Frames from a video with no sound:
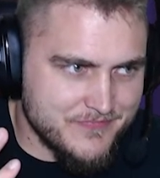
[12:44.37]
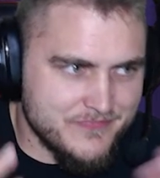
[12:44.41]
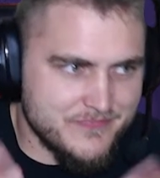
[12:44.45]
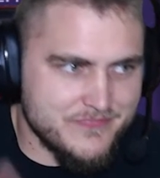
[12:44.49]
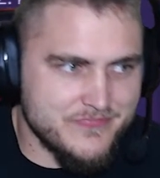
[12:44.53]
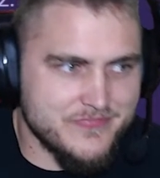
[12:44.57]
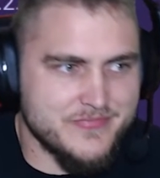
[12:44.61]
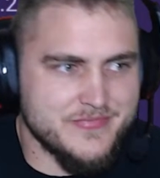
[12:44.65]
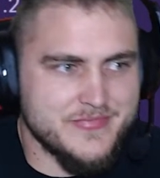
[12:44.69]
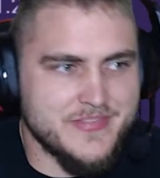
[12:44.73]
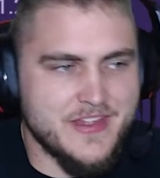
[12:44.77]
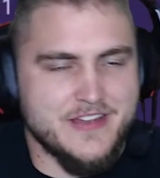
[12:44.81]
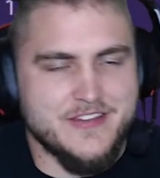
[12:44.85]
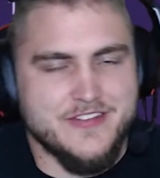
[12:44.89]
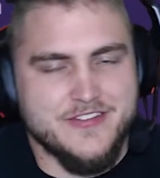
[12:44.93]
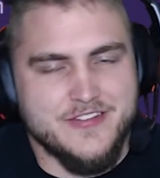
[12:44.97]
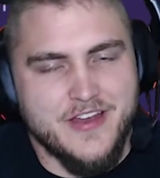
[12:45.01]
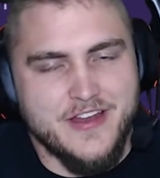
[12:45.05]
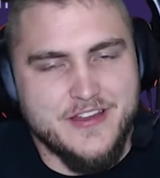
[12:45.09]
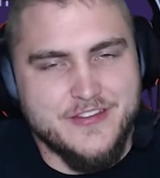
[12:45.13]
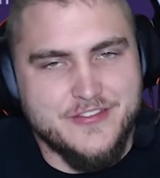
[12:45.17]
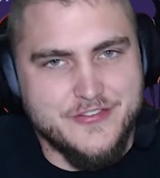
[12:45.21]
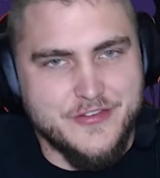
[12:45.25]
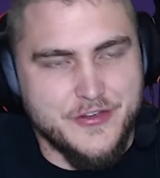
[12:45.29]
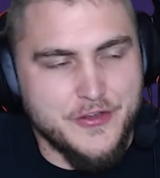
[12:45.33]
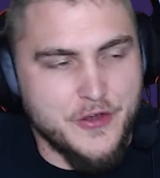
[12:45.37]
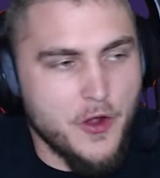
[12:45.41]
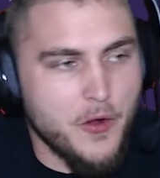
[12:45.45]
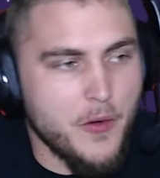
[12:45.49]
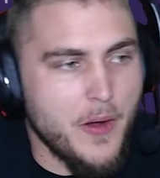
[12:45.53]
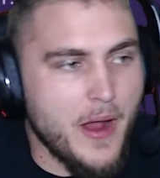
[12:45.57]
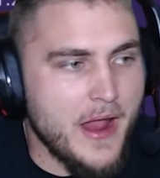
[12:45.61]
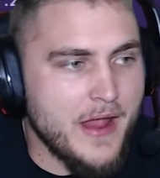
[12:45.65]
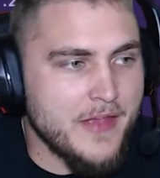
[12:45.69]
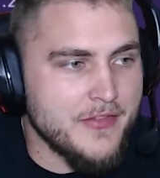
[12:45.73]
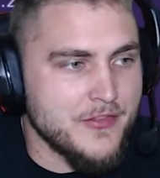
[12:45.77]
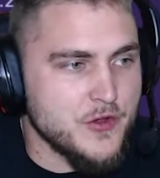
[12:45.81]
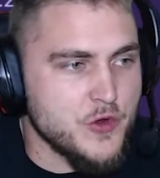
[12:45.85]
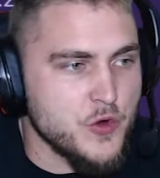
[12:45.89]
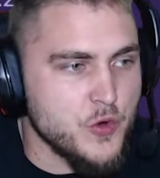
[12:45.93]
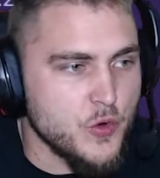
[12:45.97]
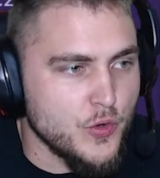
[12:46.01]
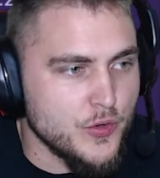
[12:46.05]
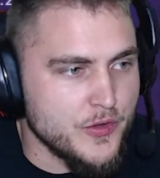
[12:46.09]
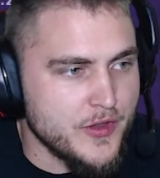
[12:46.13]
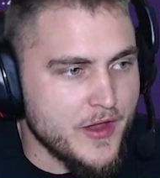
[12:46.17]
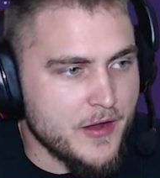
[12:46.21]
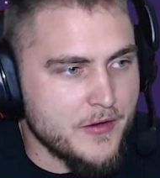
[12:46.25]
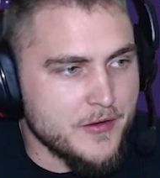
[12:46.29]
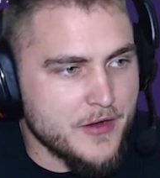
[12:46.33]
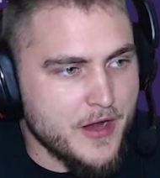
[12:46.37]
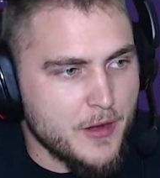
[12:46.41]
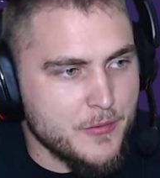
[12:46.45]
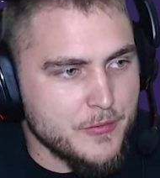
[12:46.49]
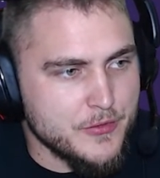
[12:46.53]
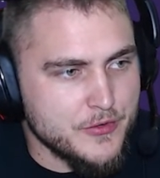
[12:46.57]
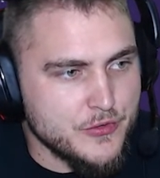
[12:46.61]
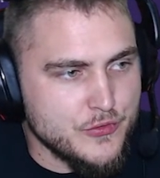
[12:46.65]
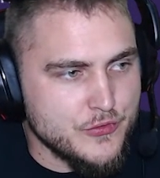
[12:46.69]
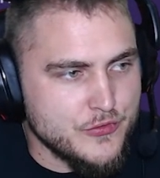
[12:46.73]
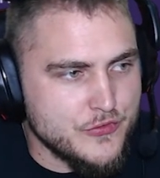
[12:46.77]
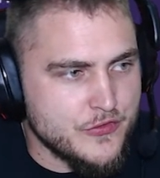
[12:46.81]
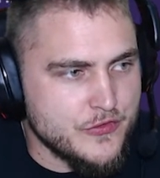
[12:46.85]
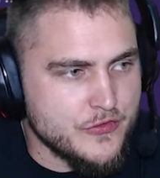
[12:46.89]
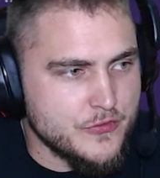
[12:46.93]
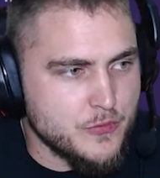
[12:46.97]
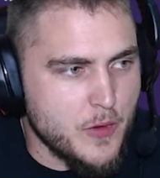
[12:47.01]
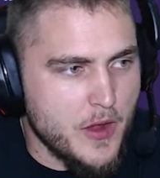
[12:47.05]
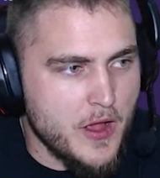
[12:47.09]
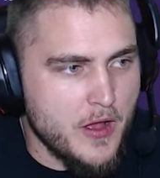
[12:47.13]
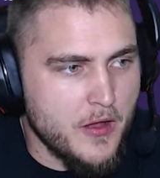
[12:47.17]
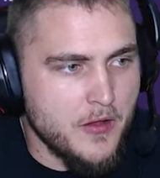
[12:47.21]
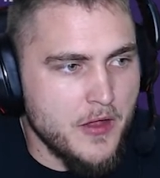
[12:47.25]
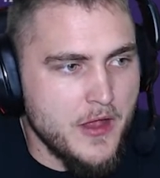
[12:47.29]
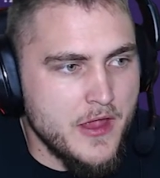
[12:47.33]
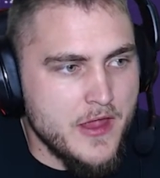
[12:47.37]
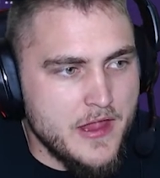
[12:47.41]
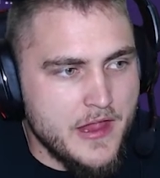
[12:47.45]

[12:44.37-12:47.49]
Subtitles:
that's nice to know. And the cooldown got reduced as well.